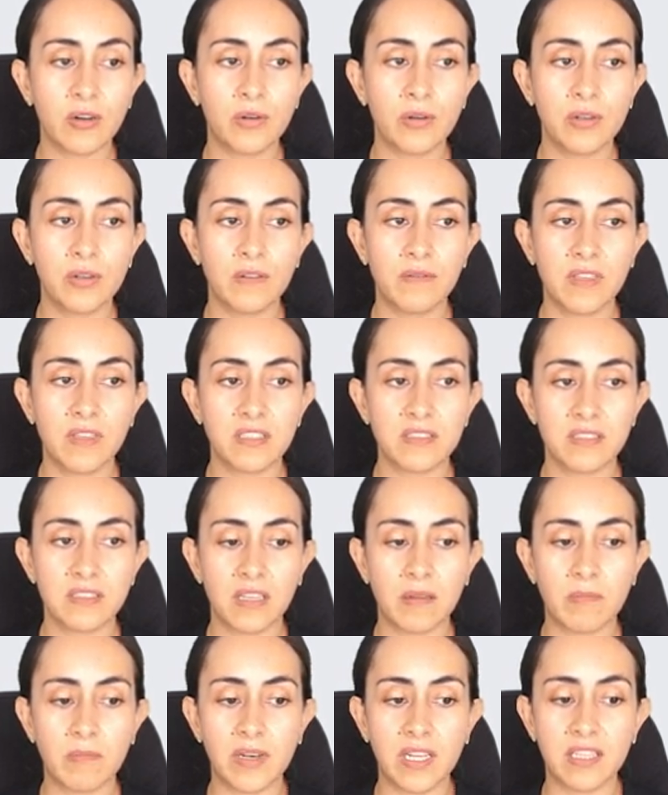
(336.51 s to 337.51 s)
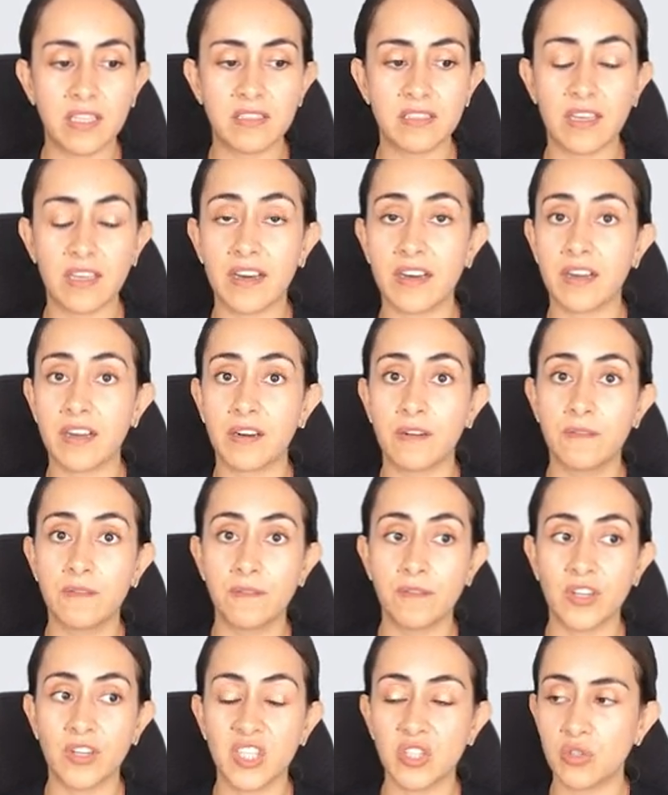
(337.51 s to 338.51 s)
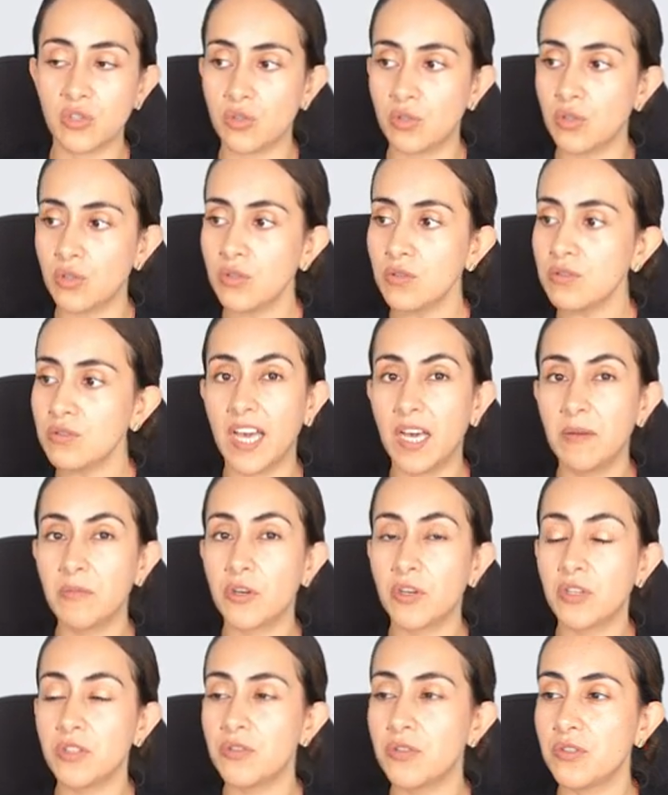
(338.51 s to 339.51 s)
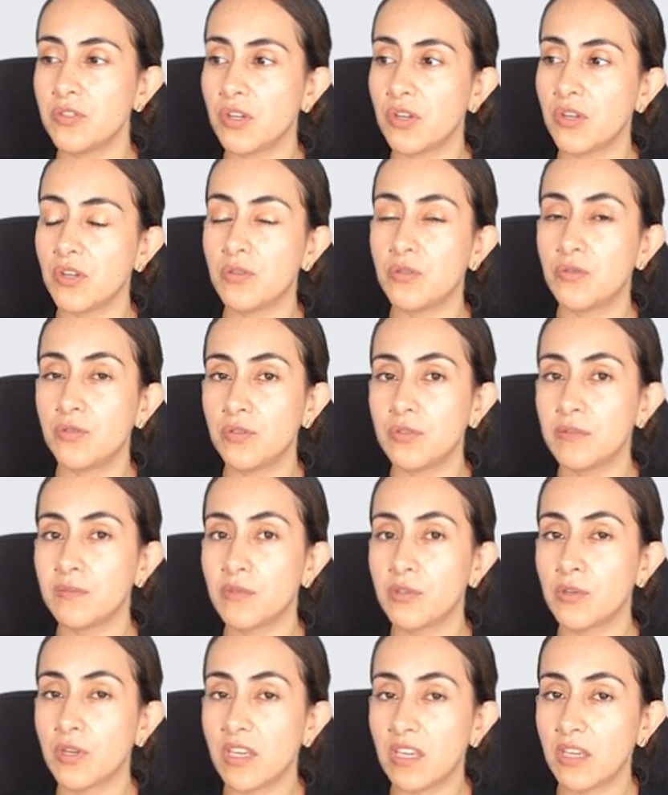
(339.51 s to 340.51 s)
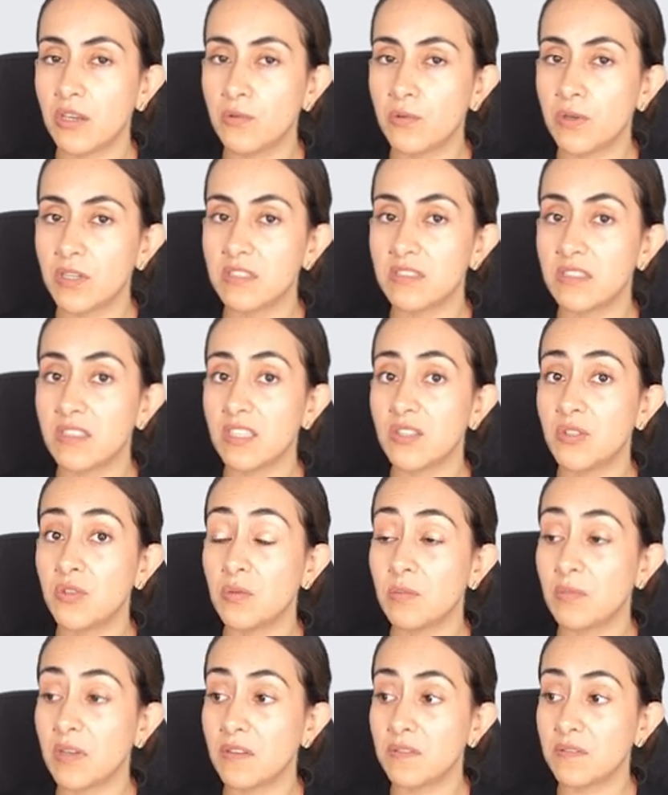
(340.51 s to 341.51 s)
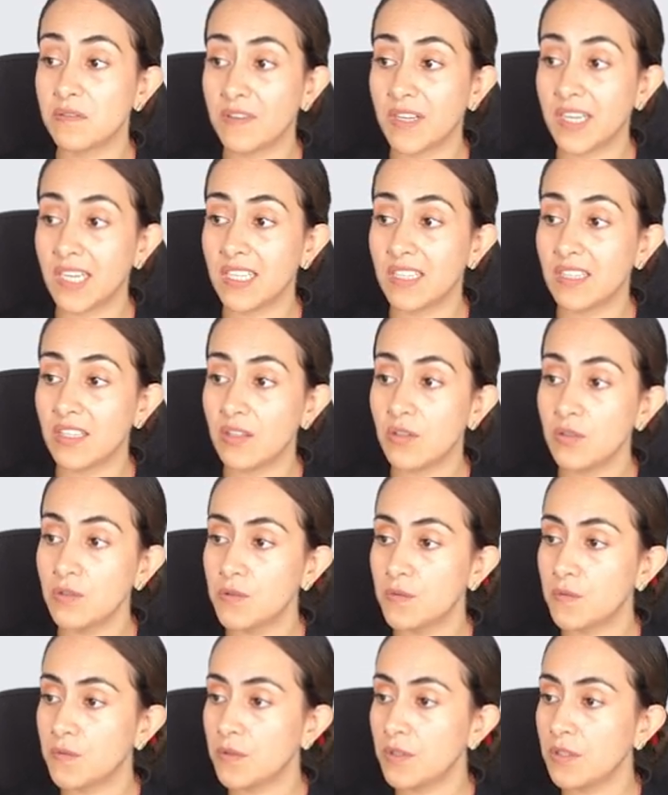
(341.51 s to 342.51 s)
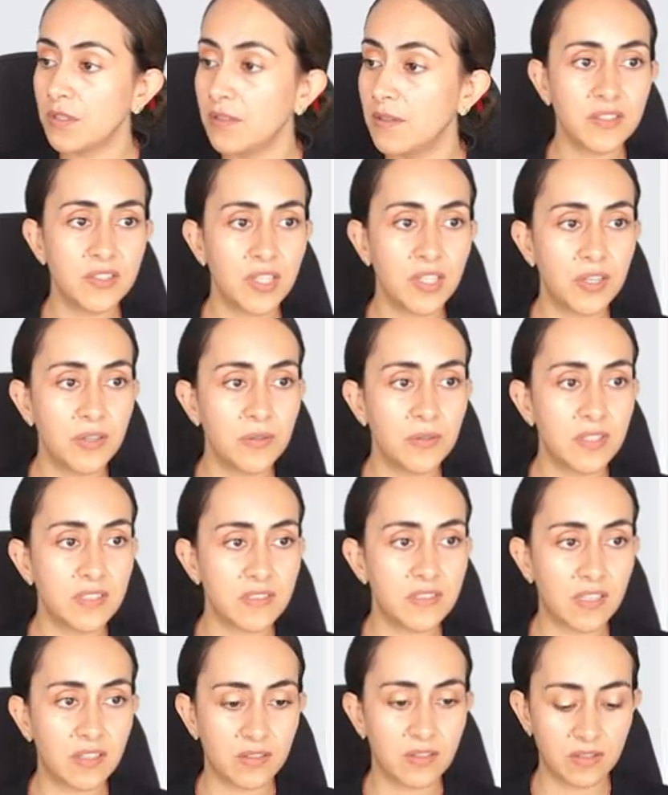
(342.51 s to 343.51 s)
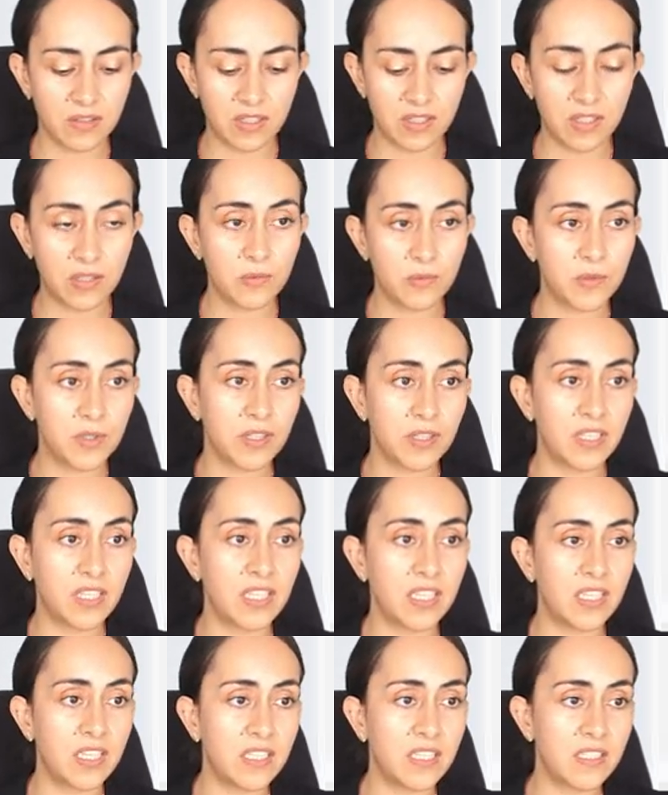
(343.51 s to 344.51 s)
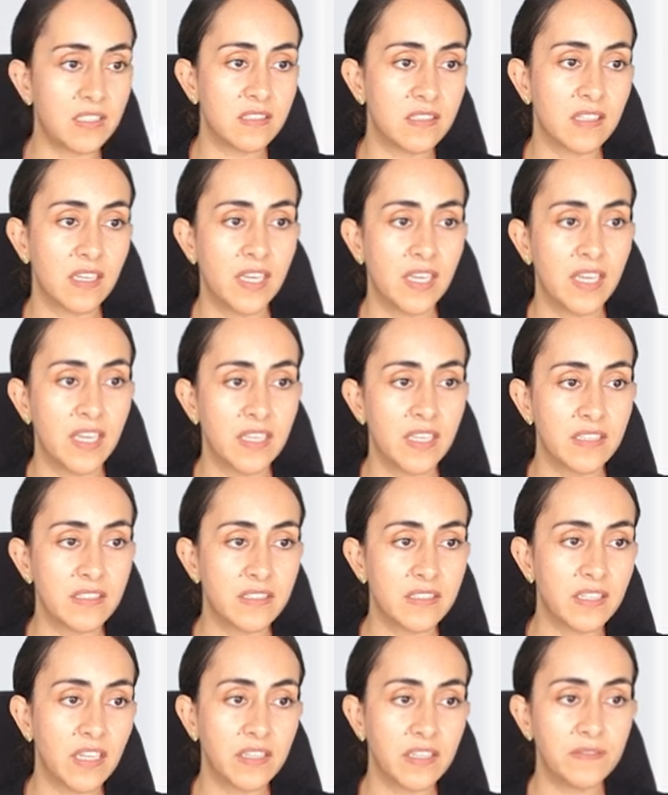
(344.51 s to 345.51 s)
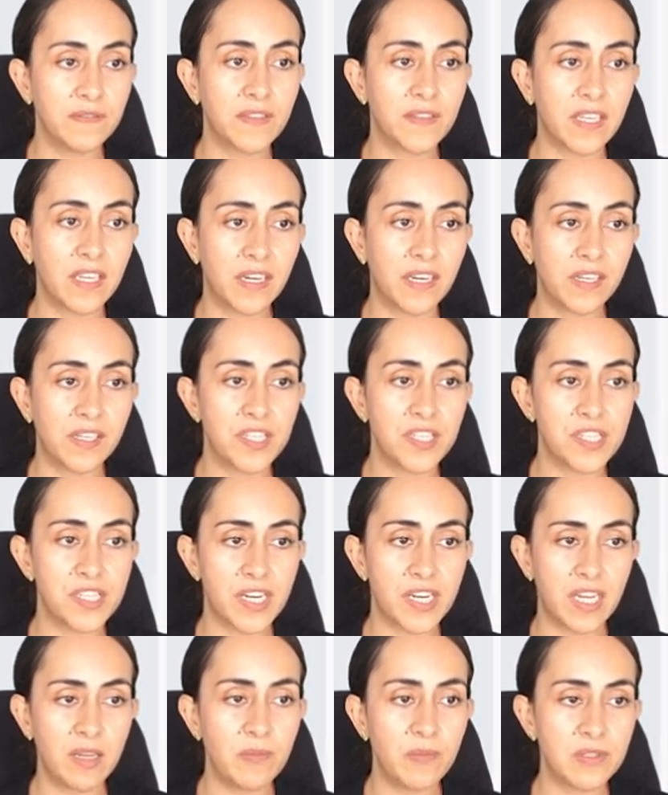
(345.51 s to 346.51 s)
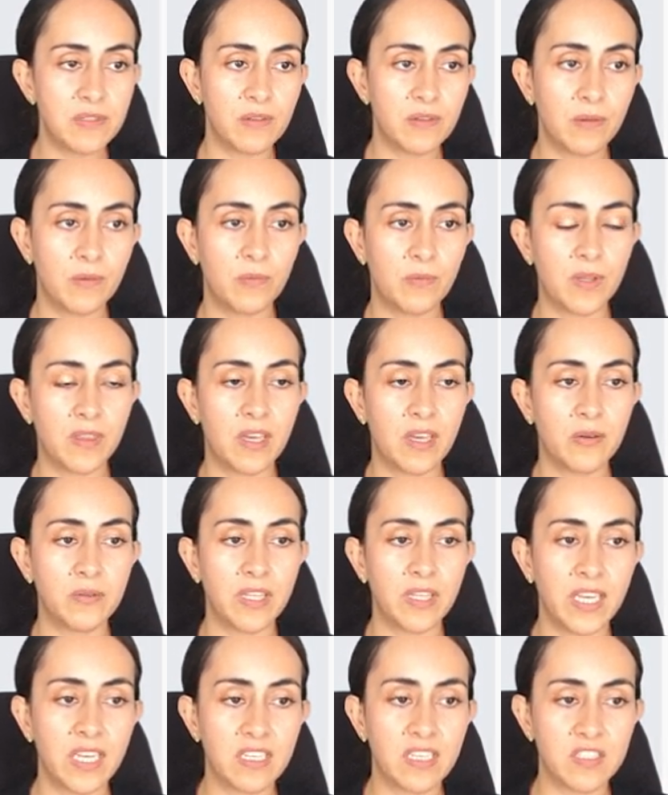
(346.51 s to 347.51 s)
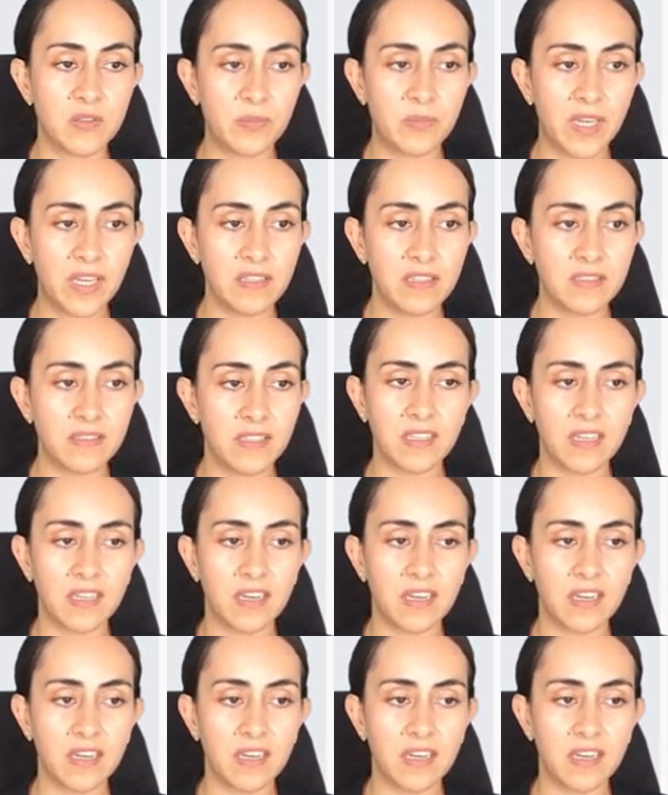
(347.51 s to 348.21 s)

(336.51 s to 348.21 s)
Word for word: All of these templates are free to use. I'm going to show you 2 more keywords that you may find useful. So the second keyword is self-care shapes without any space.